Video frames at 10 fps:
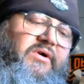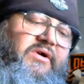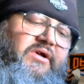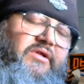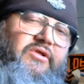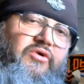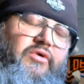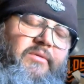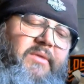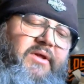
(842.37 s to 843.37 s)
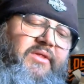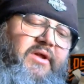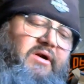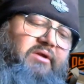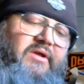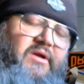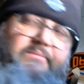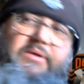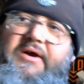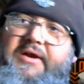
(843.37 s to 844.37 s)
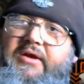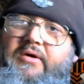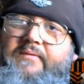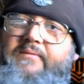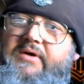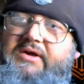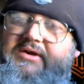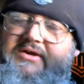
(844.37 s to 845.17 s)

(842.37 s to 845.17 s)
it, glue them in there, and then I'll putty over it,